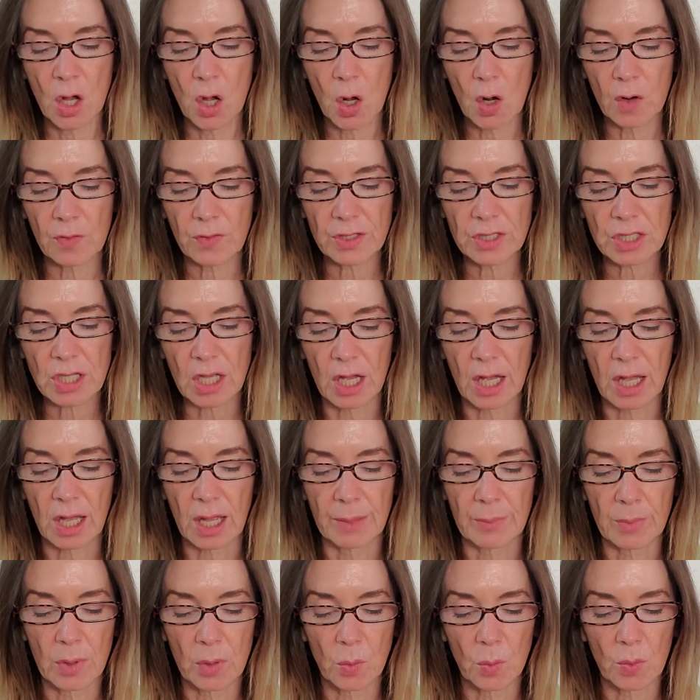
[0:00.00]
Over
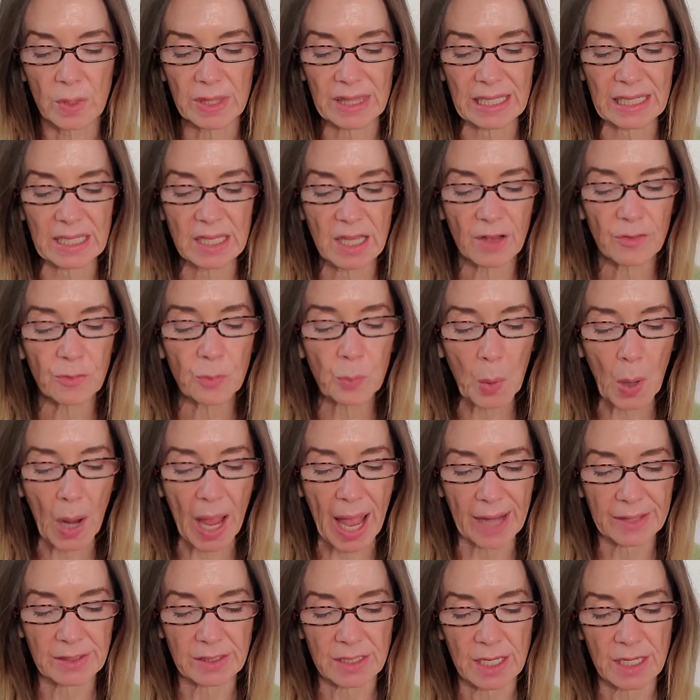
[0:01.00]
time, with enough
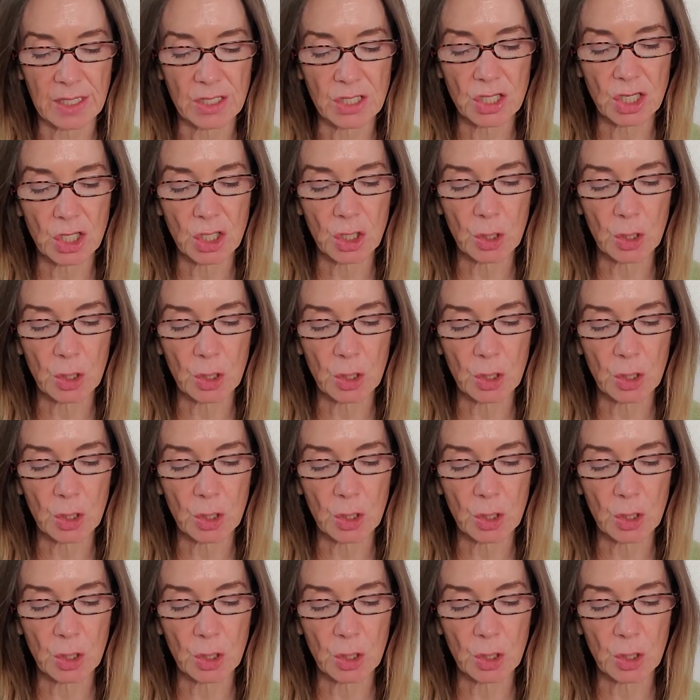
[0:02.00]
practice,